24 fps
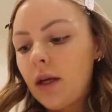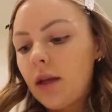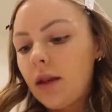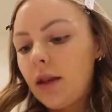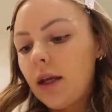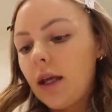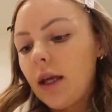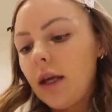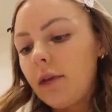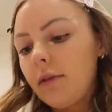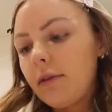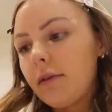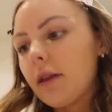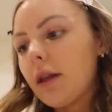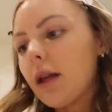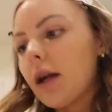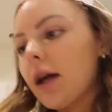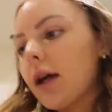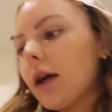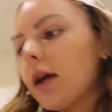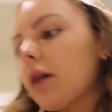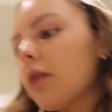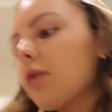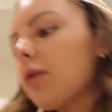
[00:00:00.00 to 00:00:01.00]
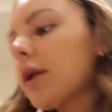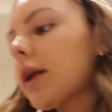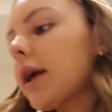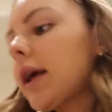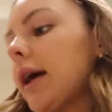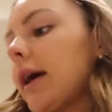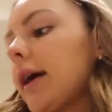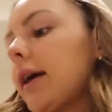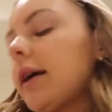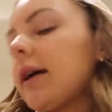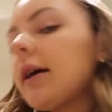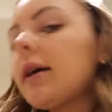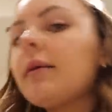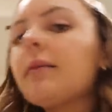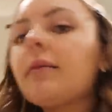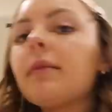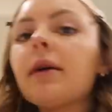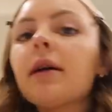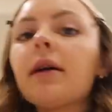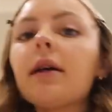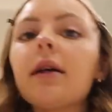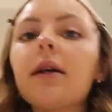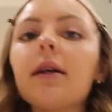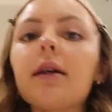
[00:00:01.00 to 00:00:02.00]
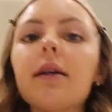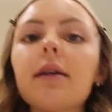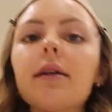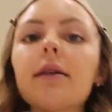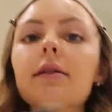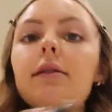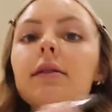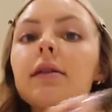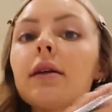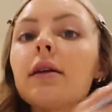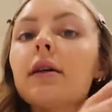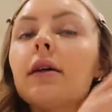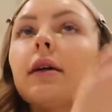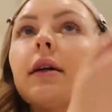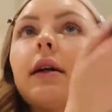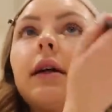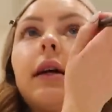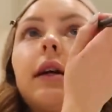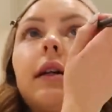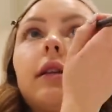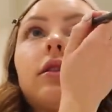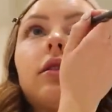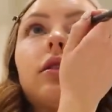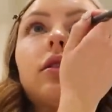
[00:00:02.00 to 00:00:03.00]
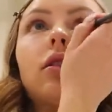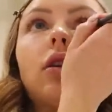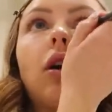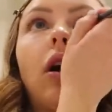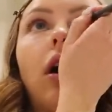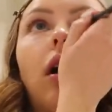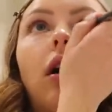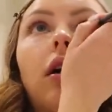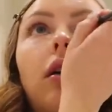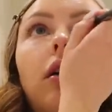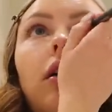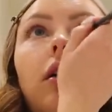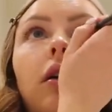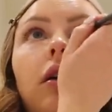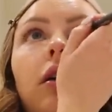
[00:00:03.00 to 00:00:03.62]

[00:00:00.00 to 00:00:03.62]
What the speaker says: the gift that I wanna get him is in stock.